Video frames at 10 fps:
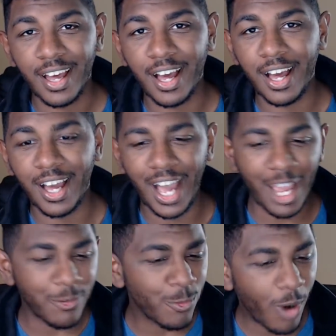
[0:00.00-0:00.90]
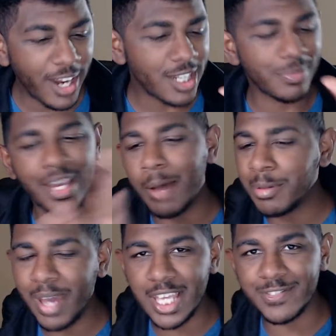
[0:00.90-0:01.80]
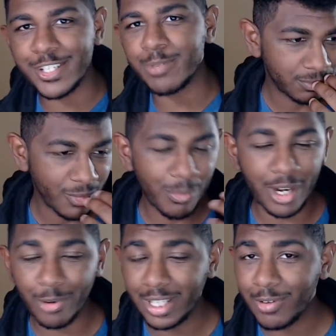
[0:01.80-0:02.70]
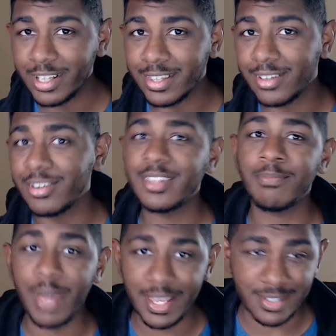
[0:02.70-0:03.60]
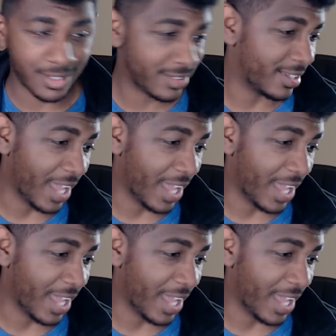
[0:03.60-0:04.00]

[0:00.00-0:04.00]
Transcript: I wanted to become a bass fisherman, but I really wanted to learn the basics.